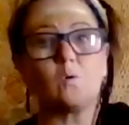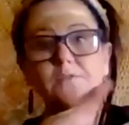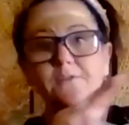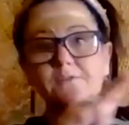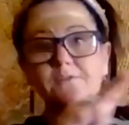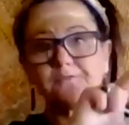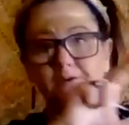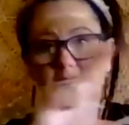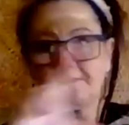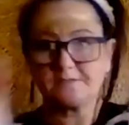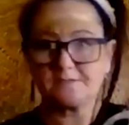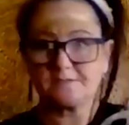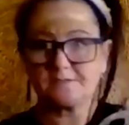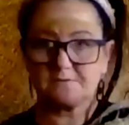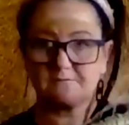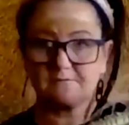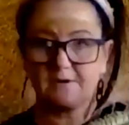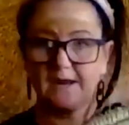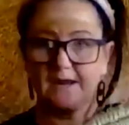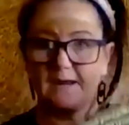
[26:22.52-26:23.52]
the feathers
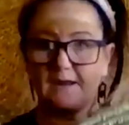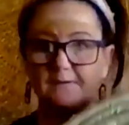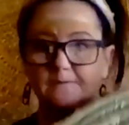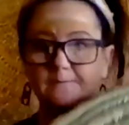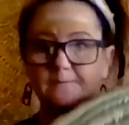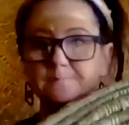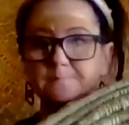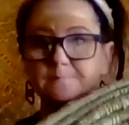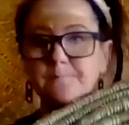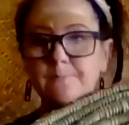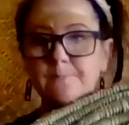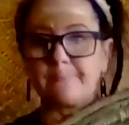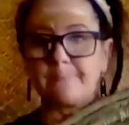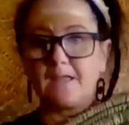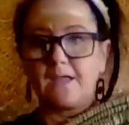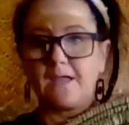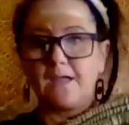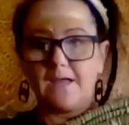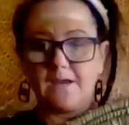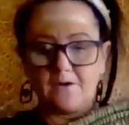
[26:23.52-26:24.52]
around,
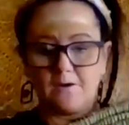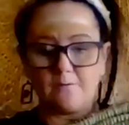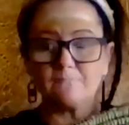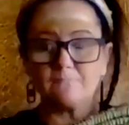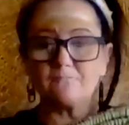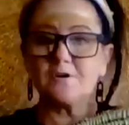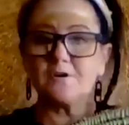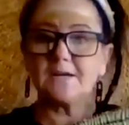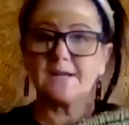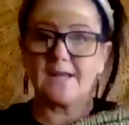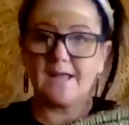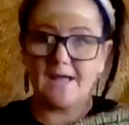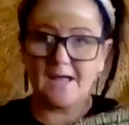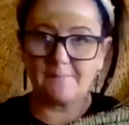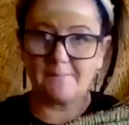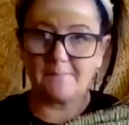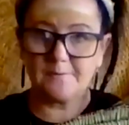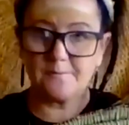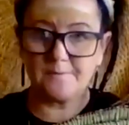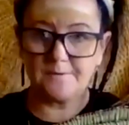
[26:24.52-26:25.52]
and I'm really
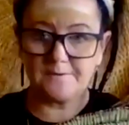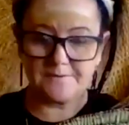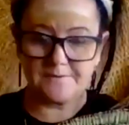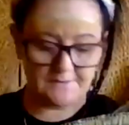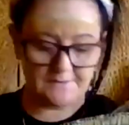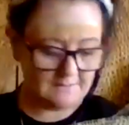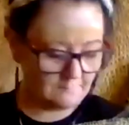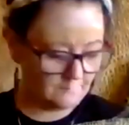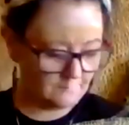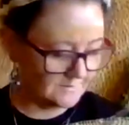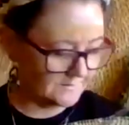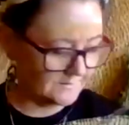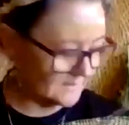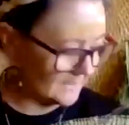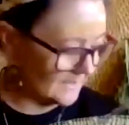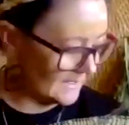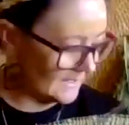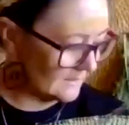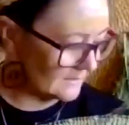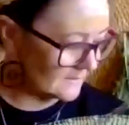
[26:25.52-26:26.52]
happy with that with the
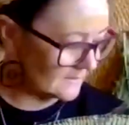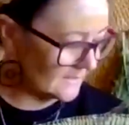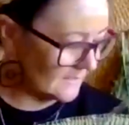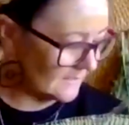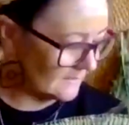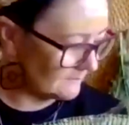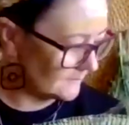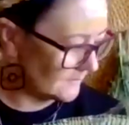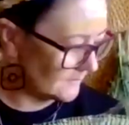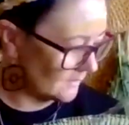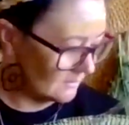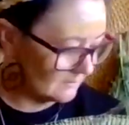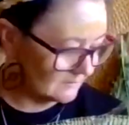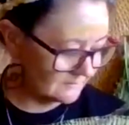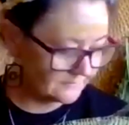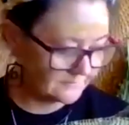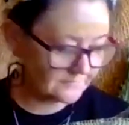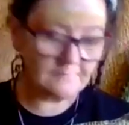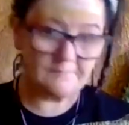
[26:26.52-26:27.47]
outcome of